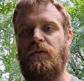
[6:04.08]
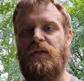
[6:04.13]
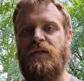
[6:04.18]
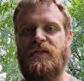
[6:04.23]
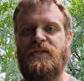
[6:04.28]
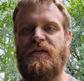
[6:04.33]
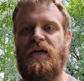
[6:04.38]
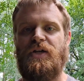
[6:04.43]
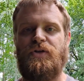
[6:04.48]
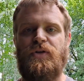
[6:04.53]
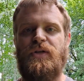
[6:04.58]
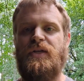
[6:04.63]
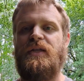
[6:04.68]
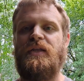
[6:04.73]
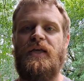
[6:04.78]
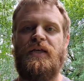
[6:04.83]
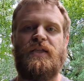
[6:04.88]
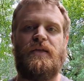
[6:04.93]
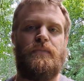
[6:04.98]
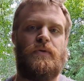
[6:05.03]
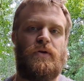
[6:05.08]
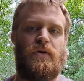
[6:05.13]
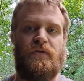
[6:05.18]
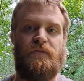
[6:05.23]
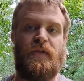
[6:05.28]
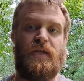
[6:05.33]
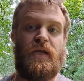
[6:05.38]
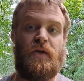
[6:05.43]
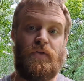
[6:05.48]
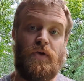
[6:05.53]
and it's not treated like the murder
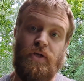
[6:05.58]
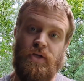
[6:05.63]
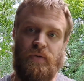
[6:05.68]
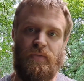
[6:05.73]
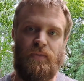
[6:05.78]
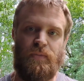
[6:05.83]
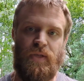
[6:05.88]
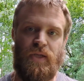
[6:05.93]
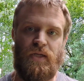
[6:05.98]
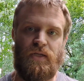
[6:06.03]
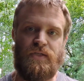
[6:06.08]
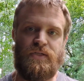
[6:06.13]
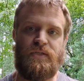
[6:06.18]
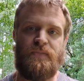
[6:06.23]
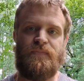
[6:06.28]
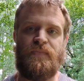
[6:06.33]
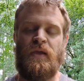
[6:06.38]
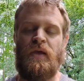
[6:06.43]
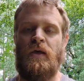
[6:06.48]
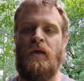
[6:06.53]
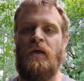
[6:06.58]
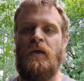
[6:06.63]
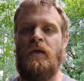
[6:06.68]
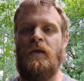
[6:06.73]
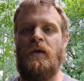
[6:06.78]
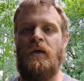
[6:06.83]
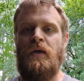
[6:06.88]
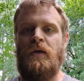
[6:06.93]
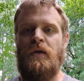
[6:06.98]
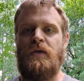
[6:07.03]
of any other human beings
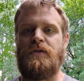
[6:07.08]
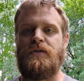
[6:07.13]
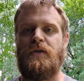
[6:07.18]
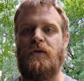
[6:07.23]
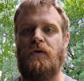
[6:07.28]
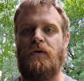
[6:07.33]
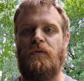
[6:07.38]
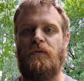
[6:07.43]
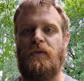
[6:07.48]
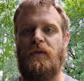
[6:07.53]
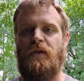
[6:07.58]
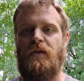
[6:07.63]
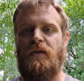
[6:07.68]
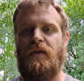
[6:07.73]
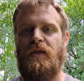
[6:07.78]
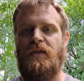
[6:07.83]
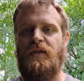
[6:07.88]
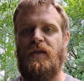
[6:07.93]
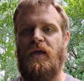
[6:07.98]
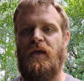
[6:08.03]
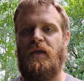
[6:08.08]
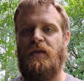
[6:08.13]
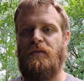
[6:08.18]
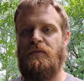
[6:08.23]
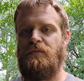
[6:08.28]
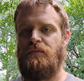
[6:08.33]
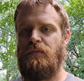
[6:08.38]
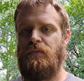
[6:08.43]
so it, it,